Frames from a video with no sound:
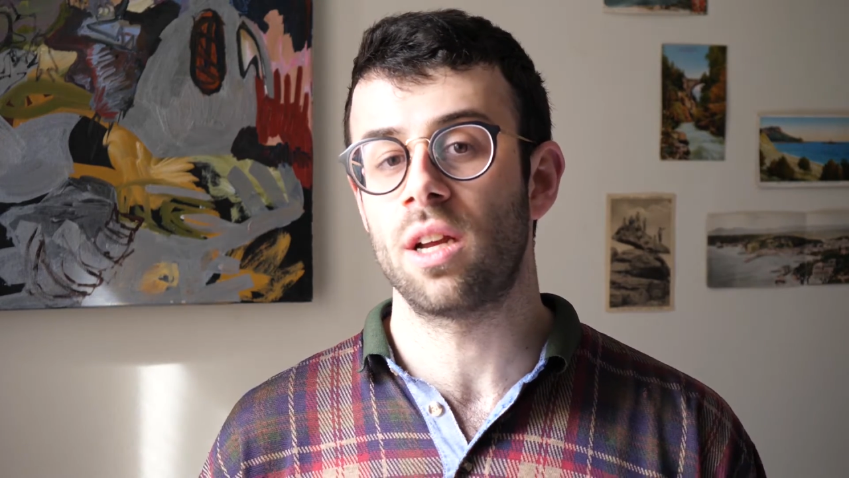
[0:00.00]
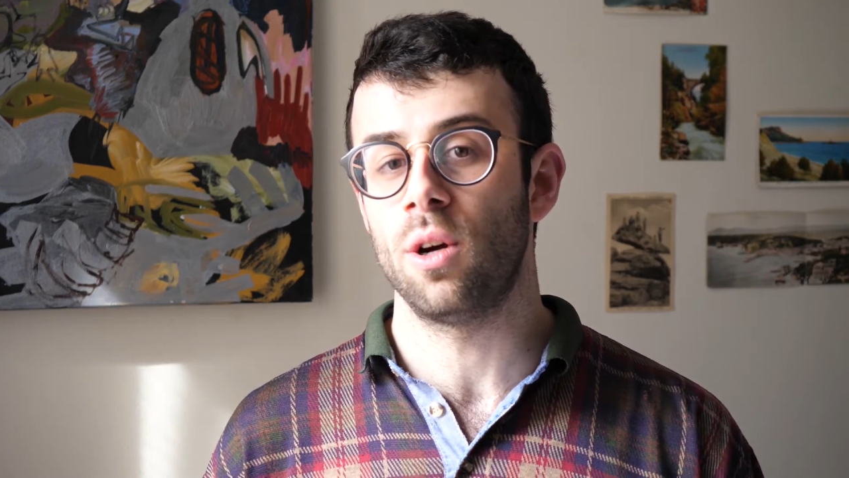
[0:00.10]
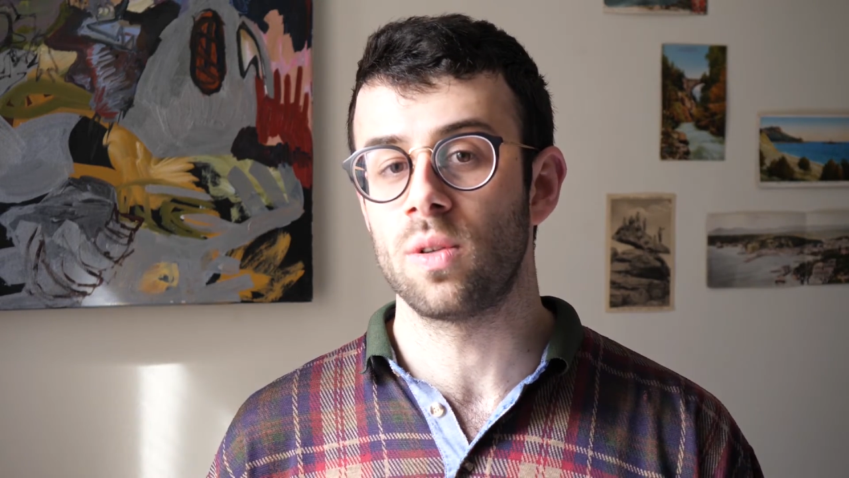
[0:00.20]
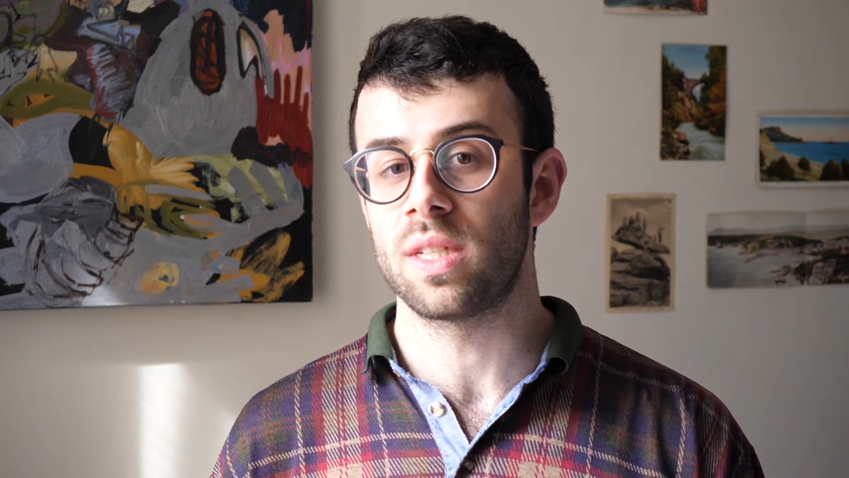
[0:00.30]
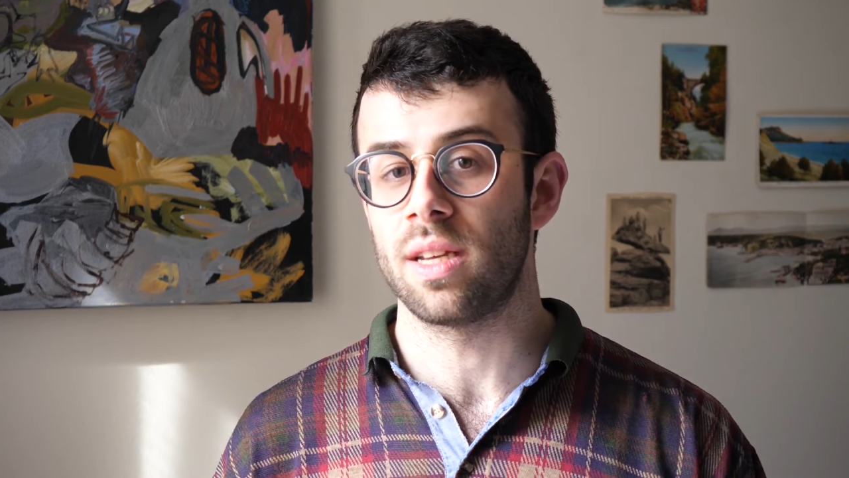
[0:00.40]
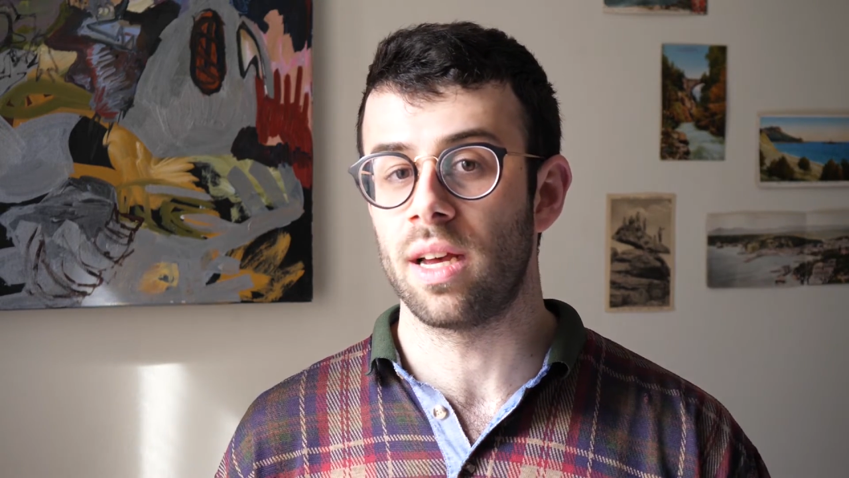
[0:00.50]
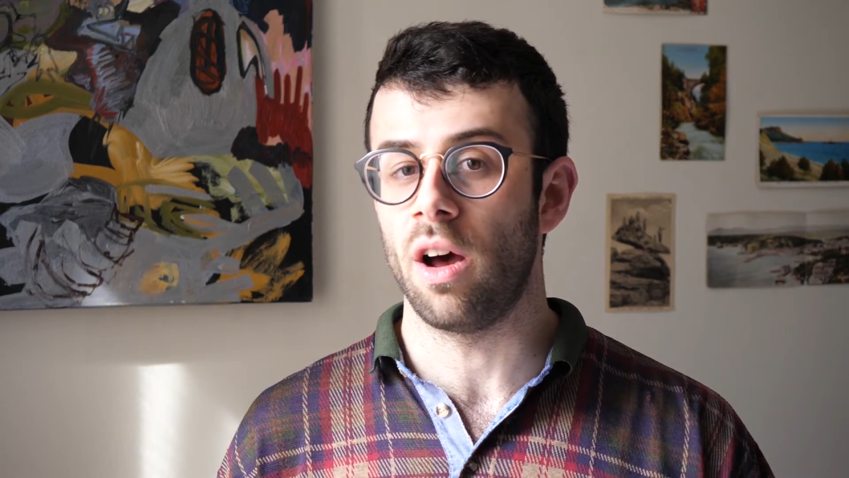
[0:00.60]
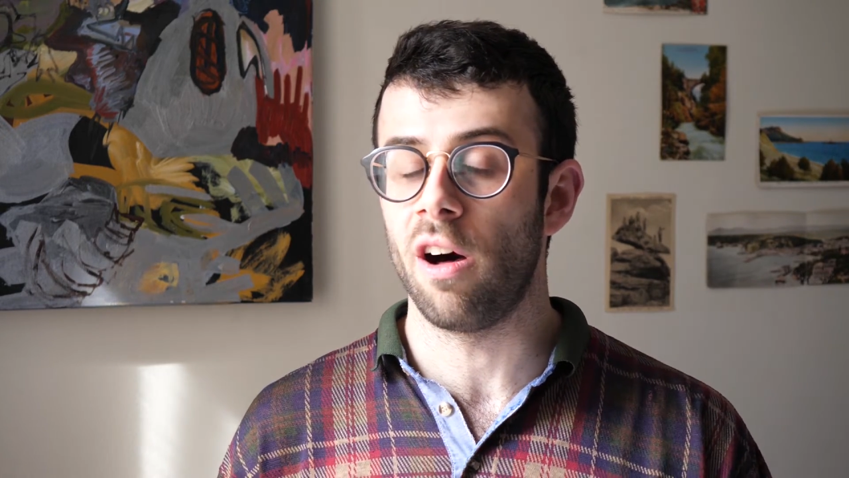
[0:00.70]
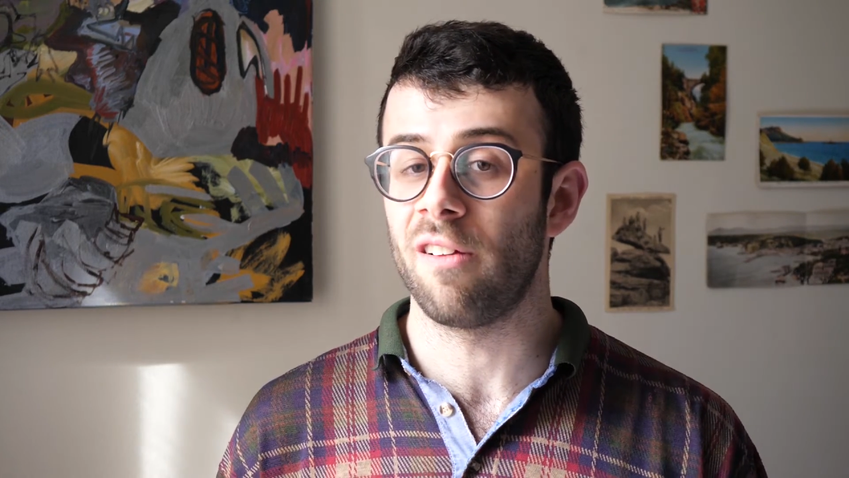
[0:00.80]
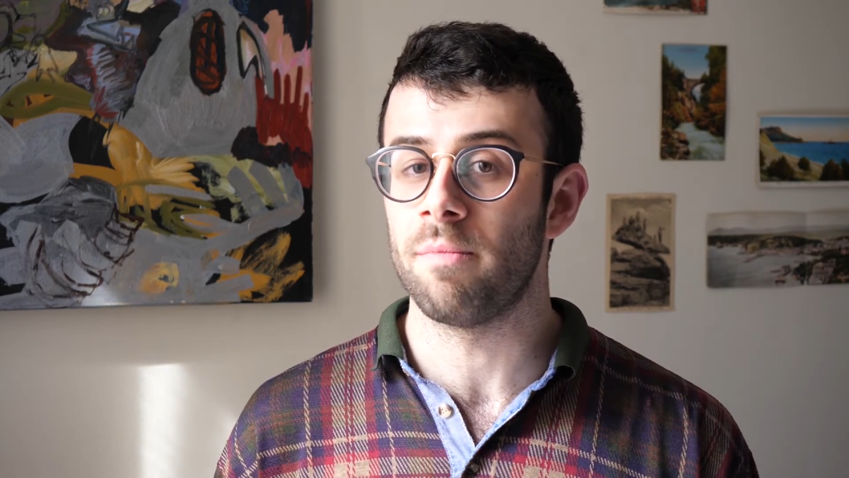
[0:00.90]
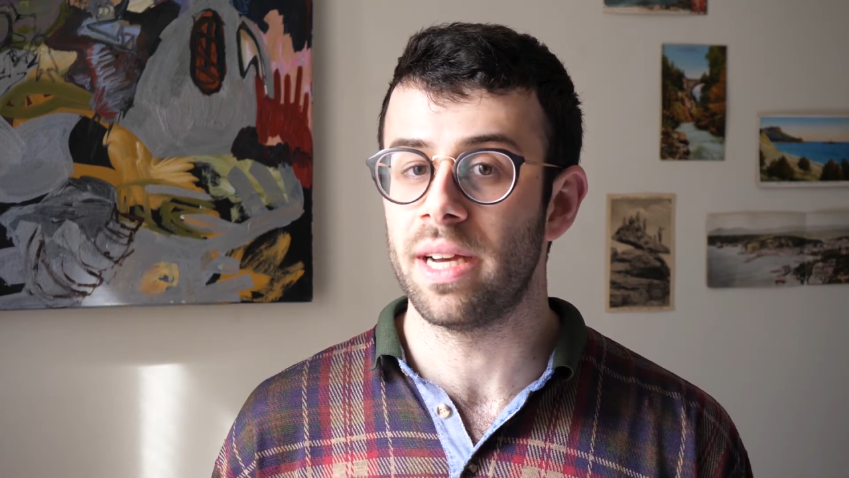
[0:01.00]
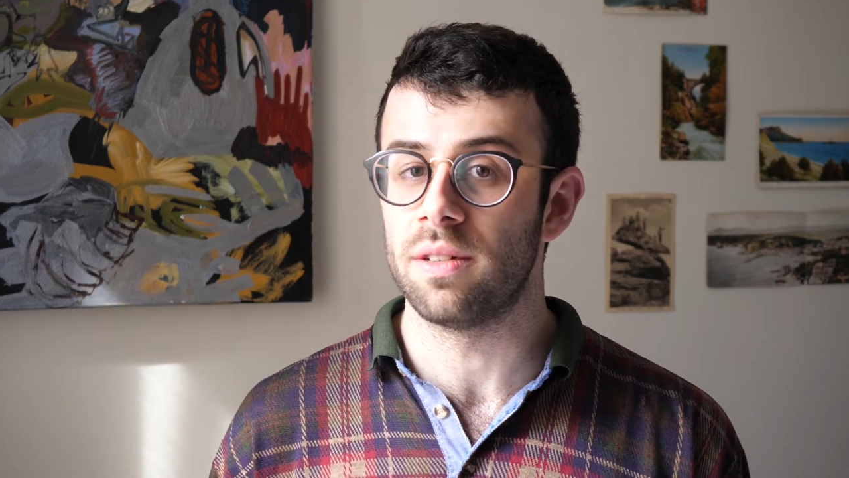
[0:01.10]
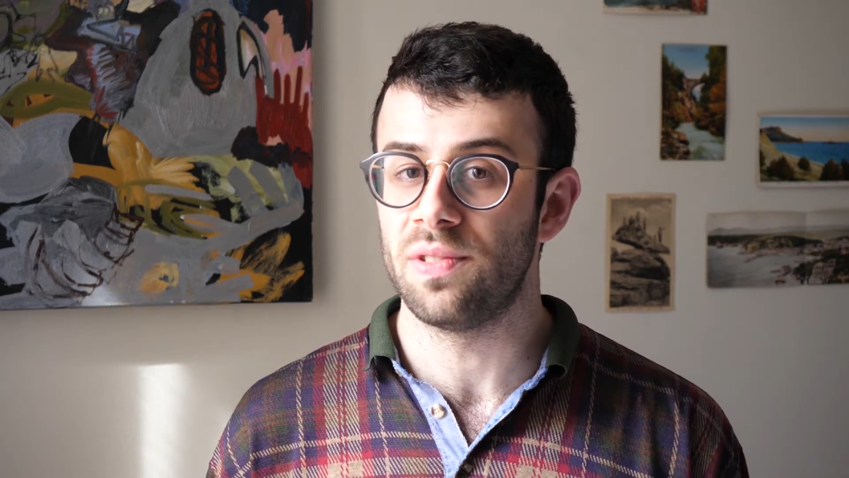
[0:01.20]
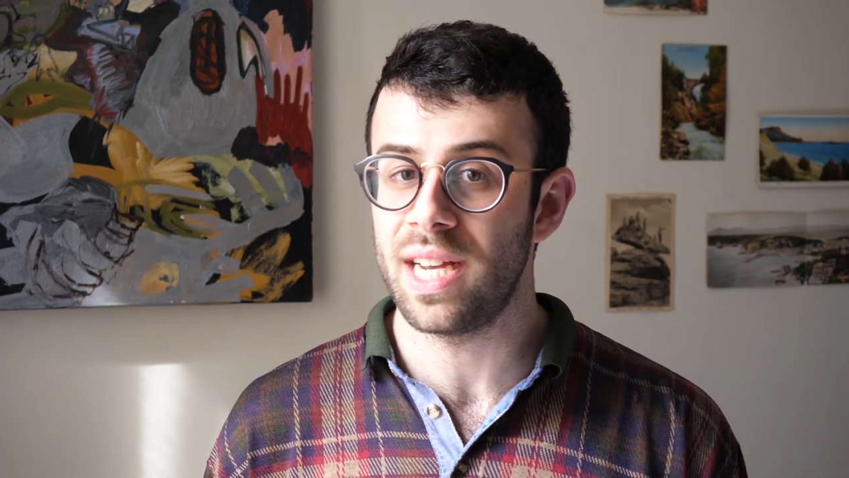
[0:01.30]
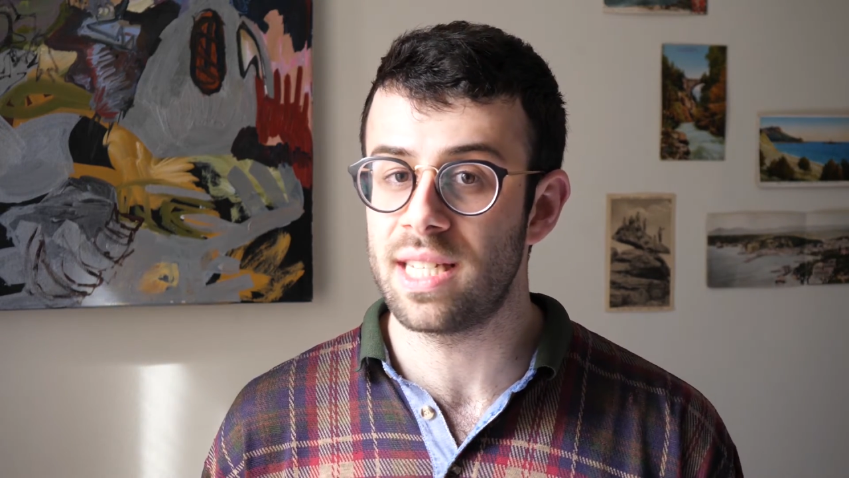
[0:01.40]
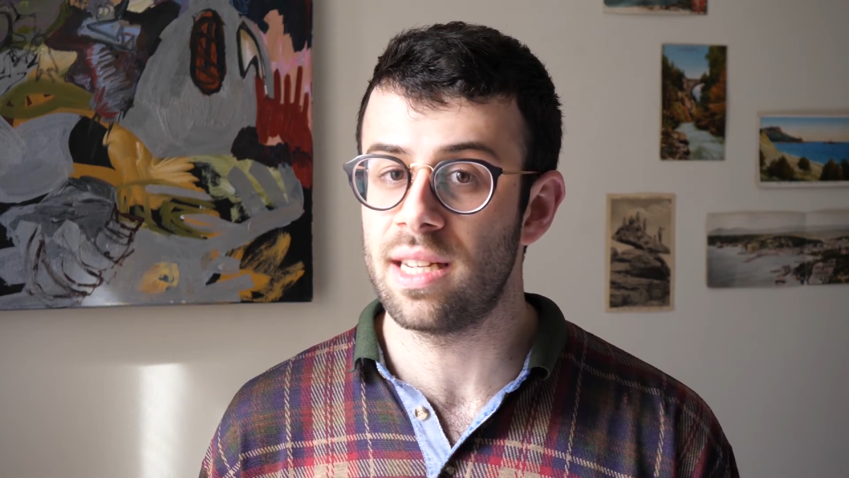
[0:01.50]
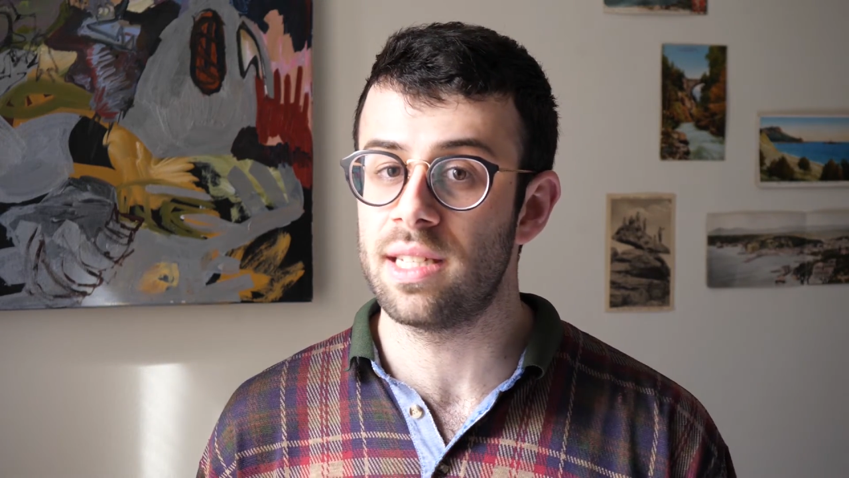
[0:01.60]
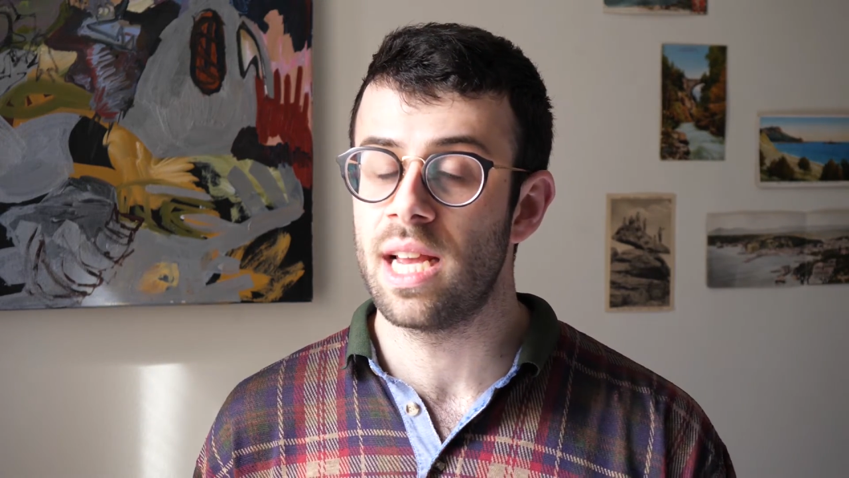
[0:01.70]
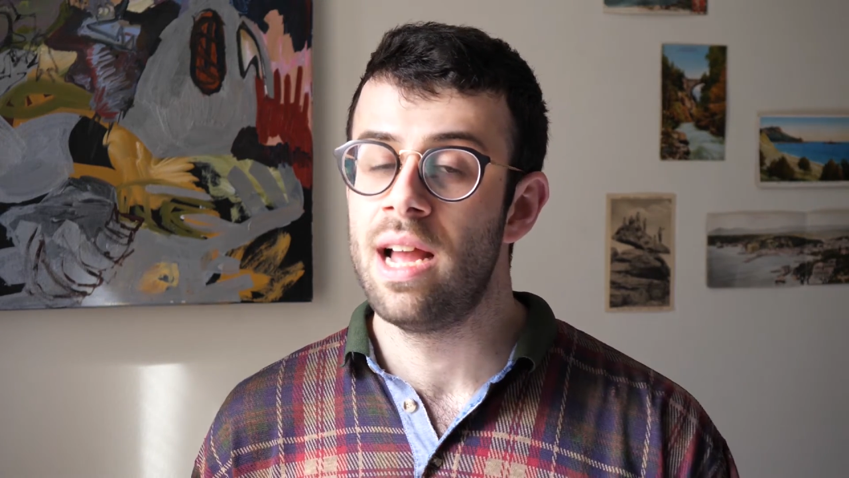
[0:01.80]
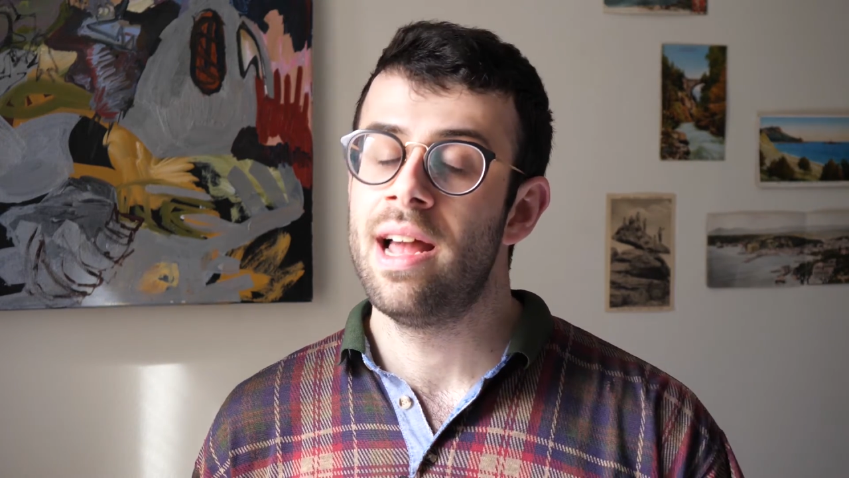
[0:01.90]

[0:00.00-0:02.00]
Ecosia on all of my devices,